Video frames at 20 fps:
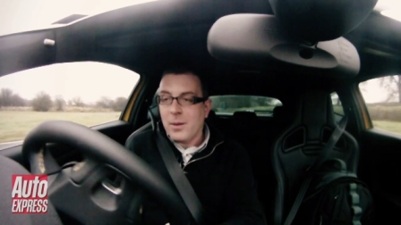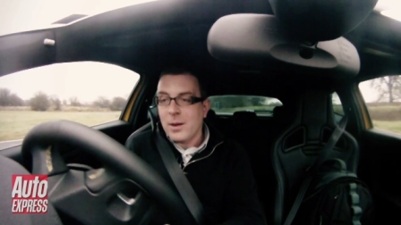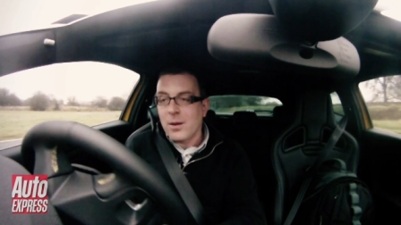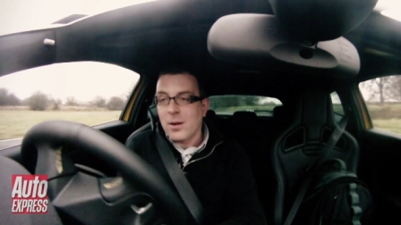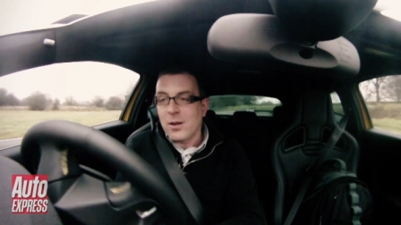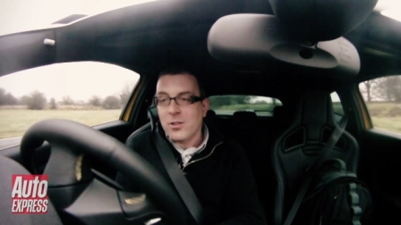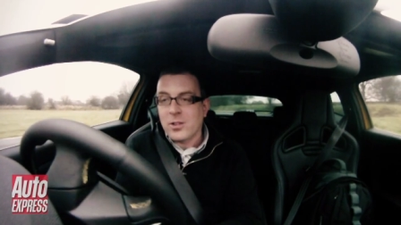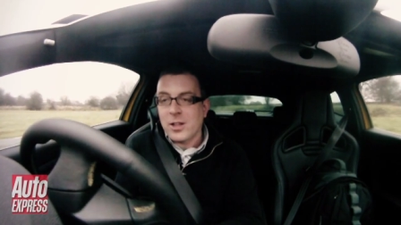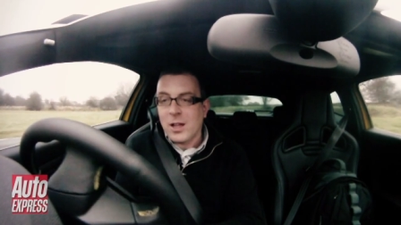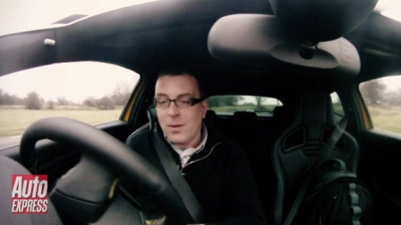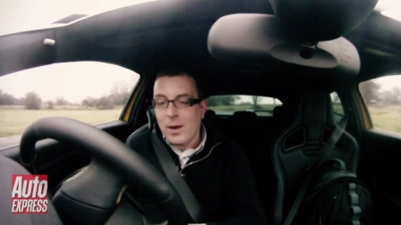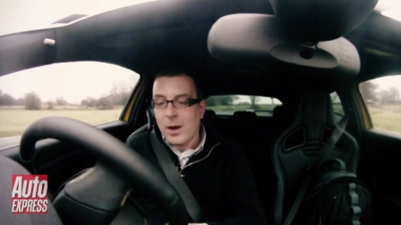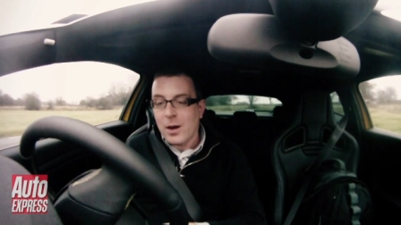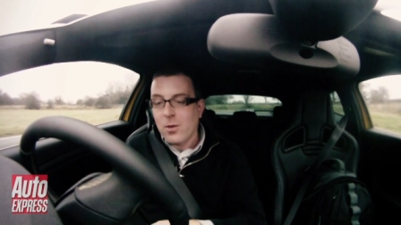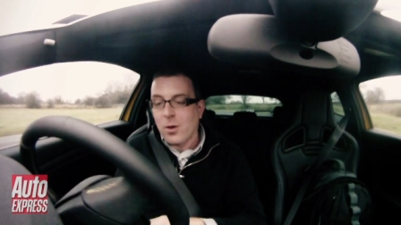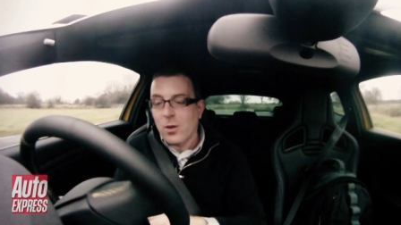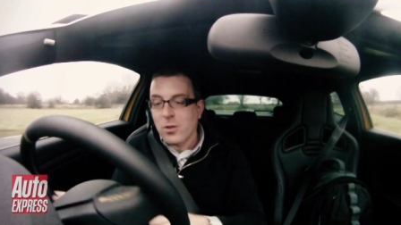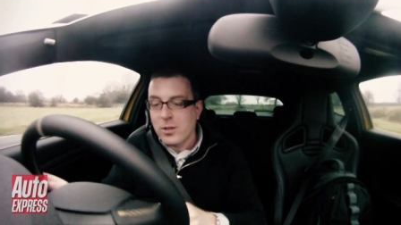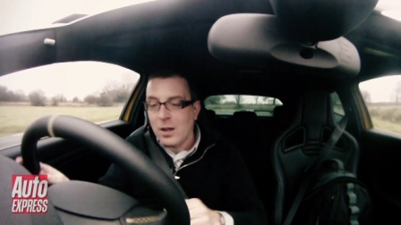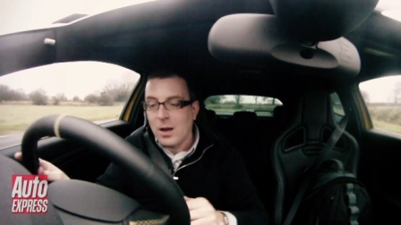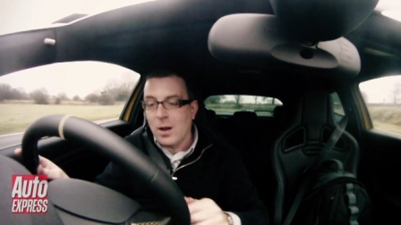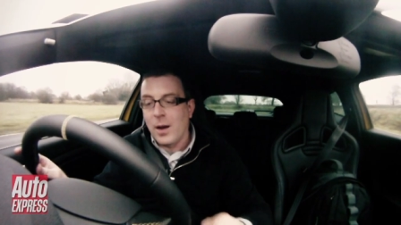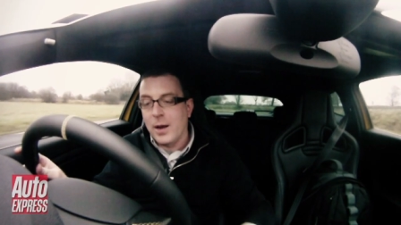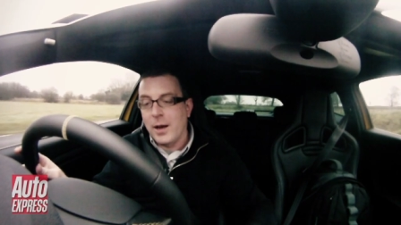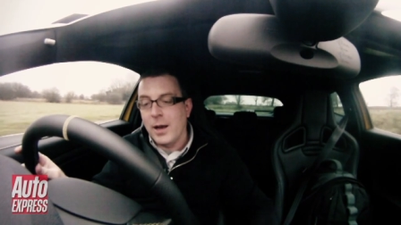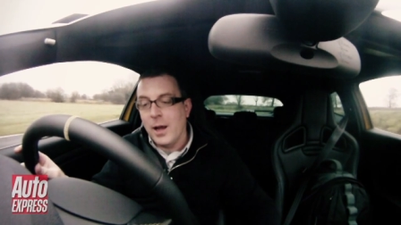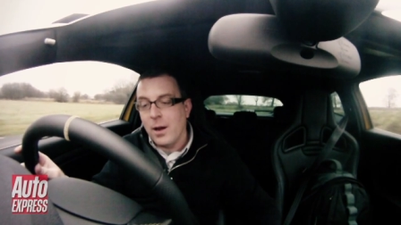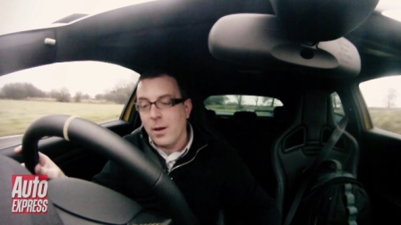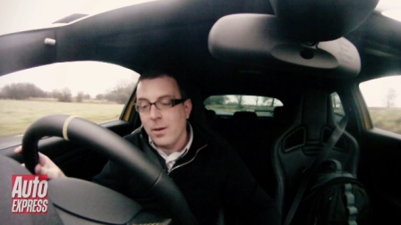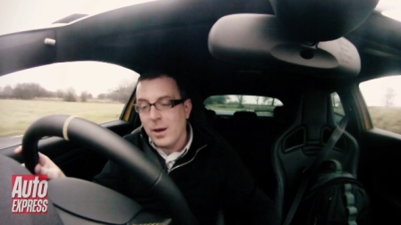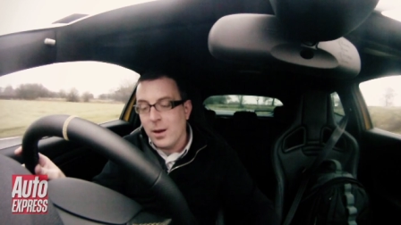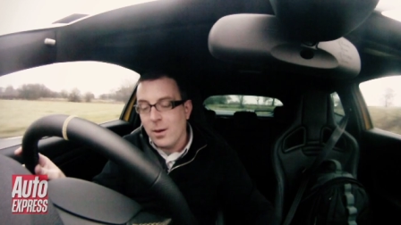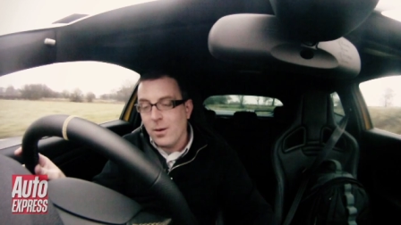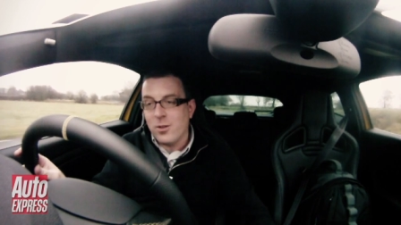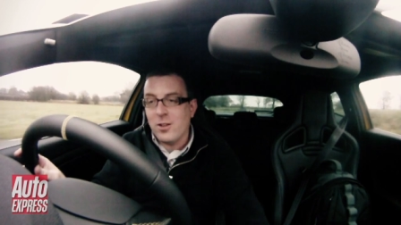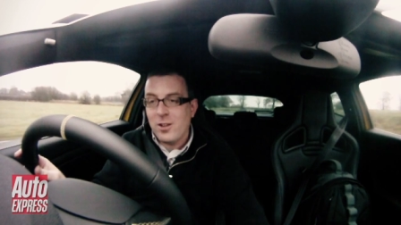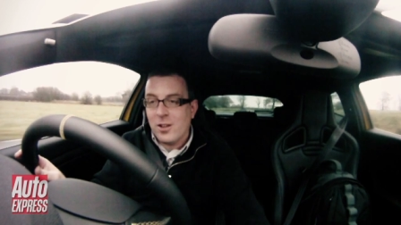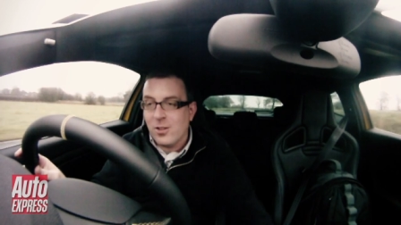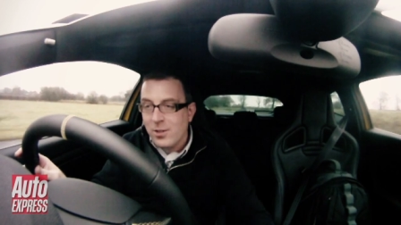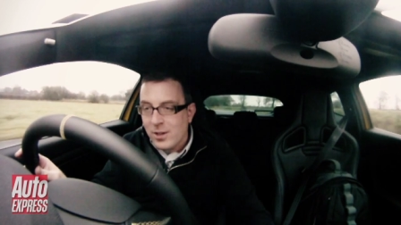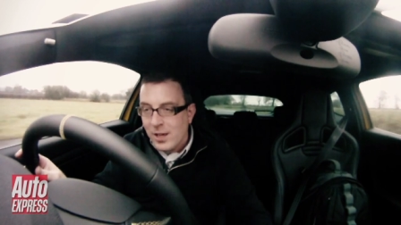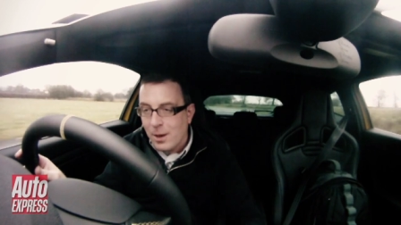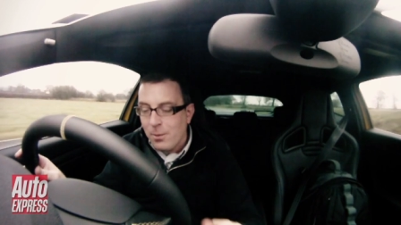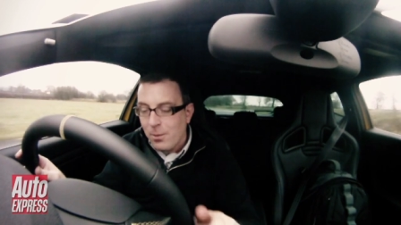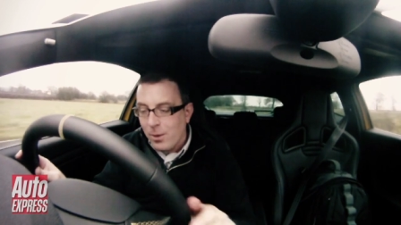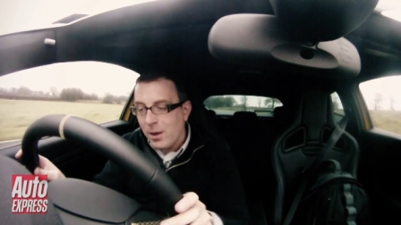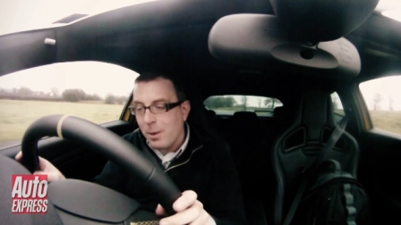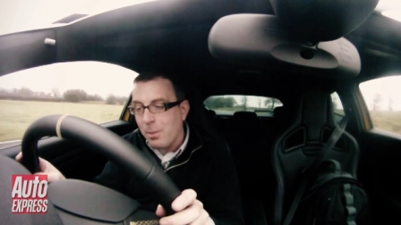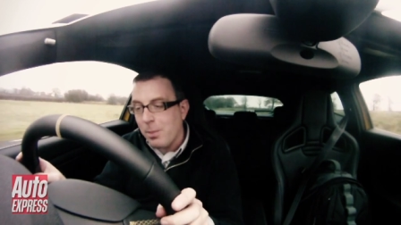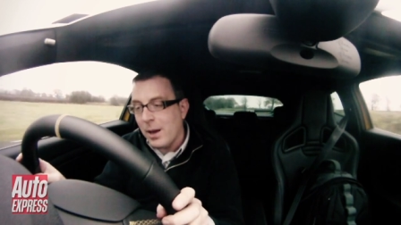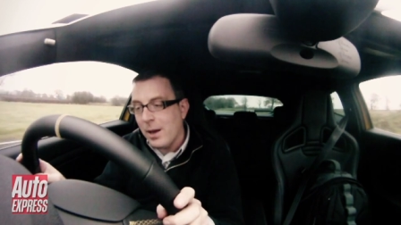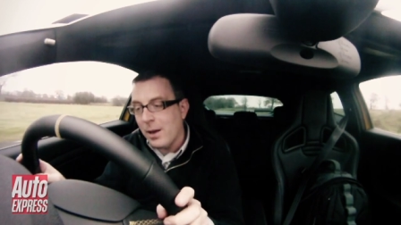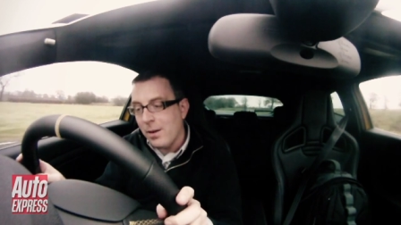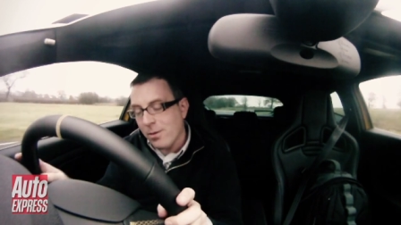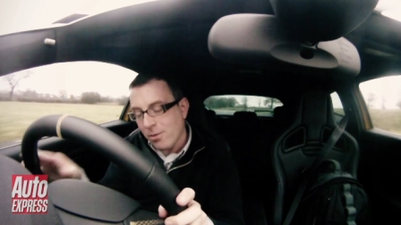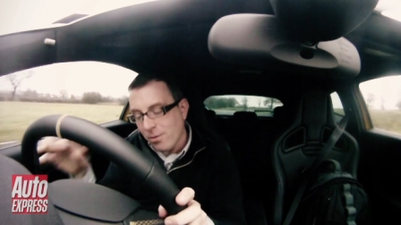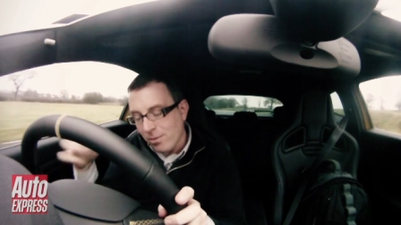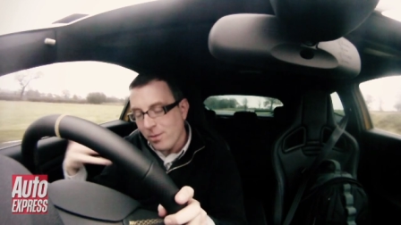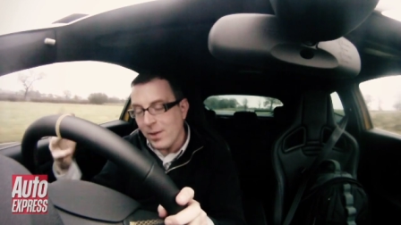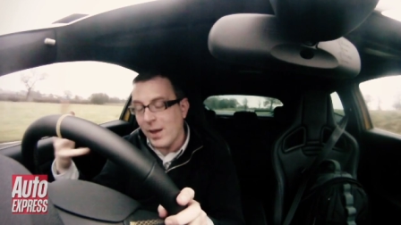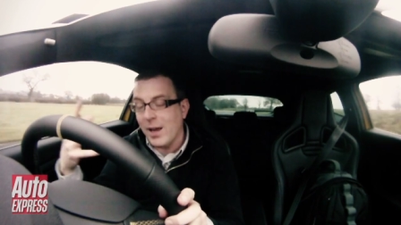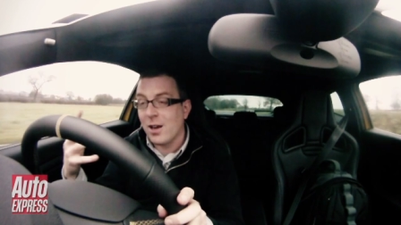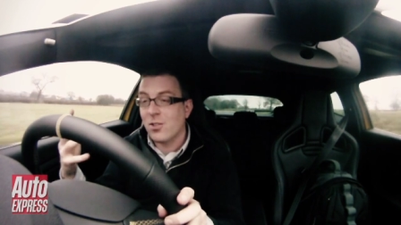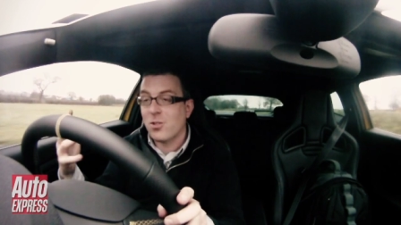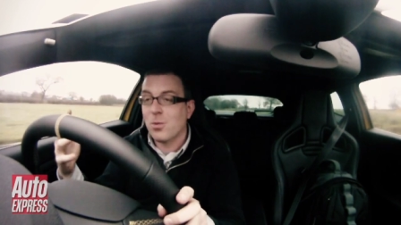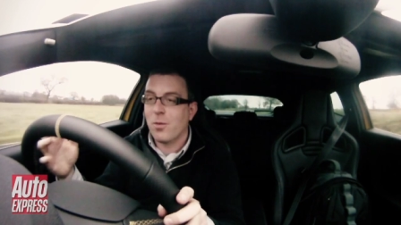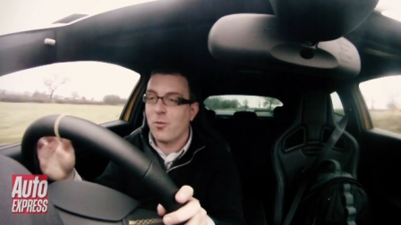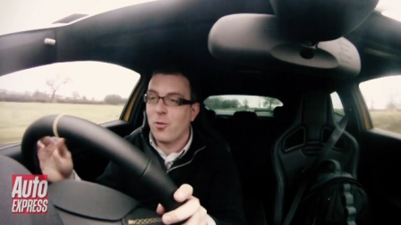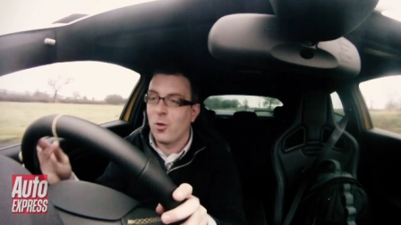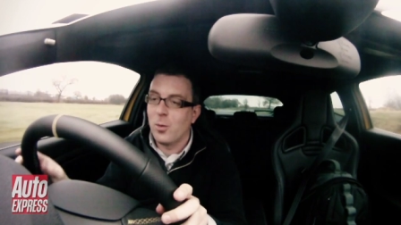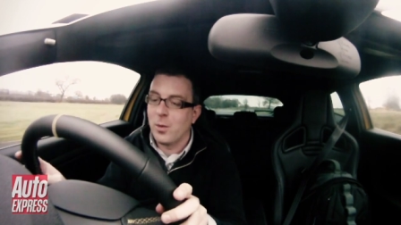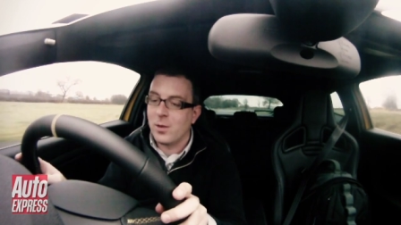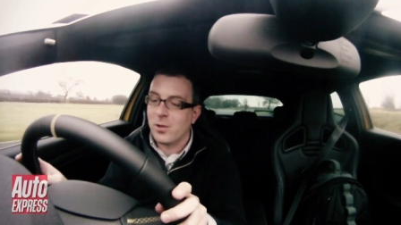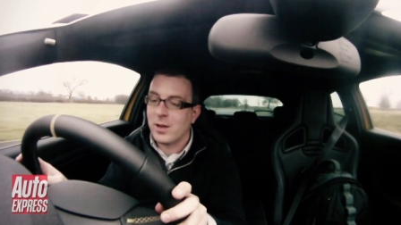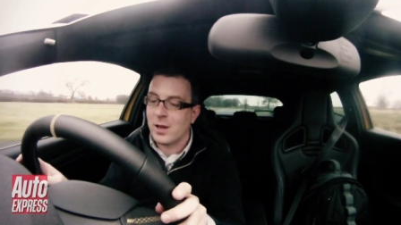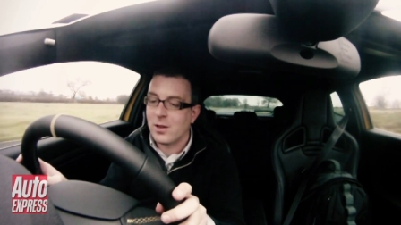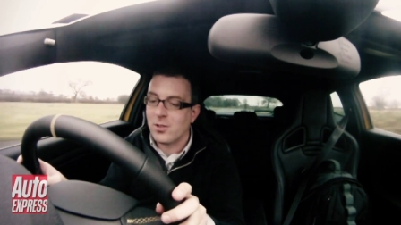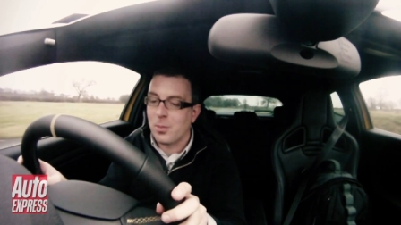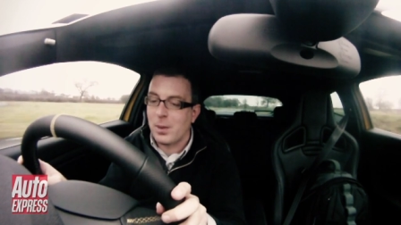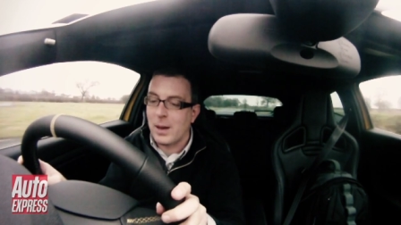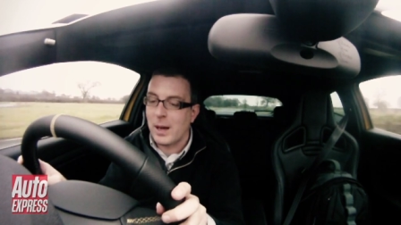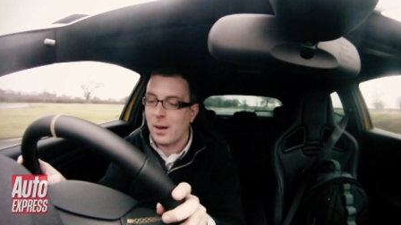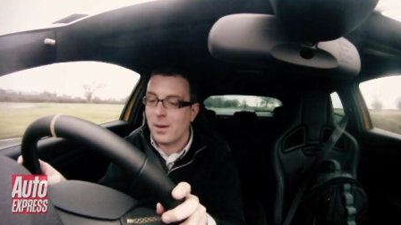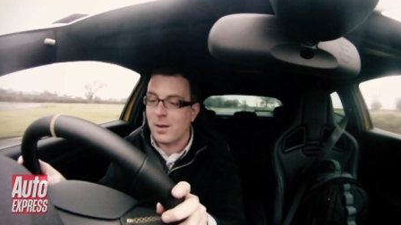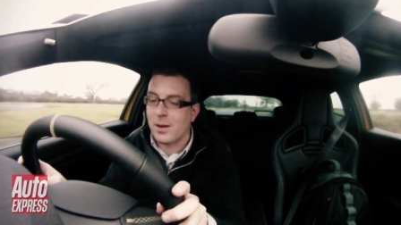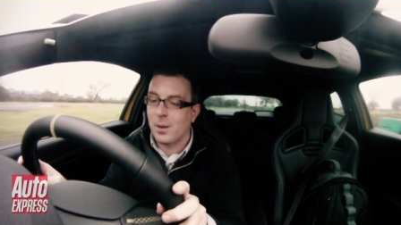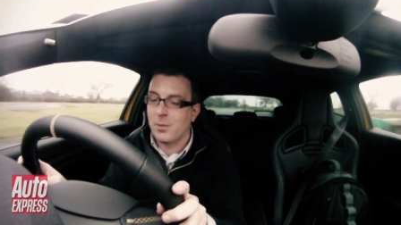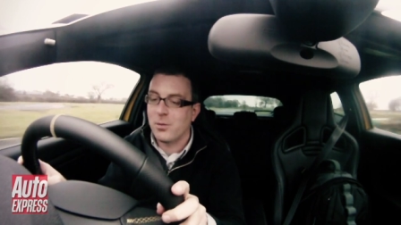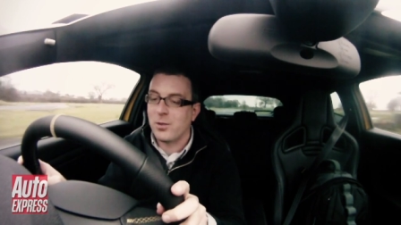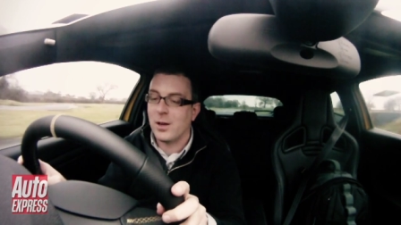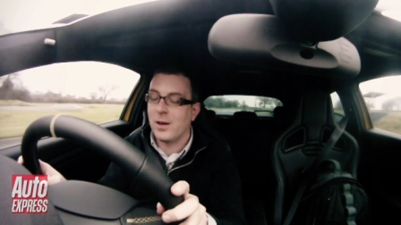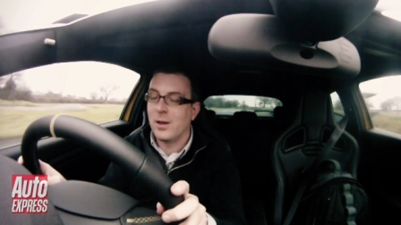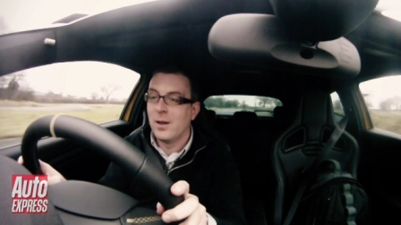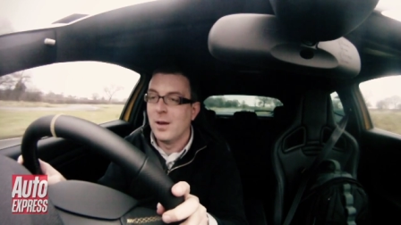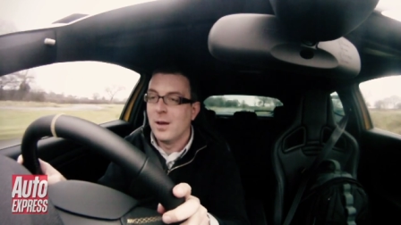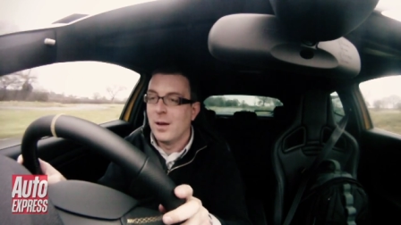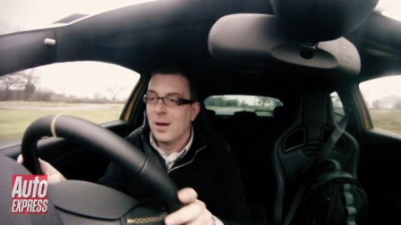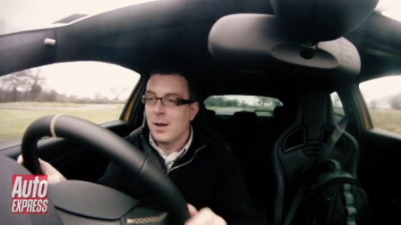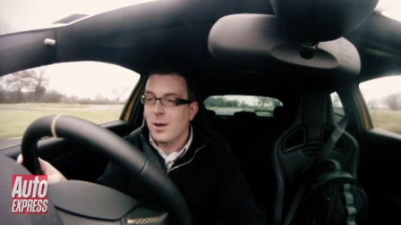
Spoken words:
We're going to accelerate across the line now. Now, this is again where the extra performance, extra power comes in.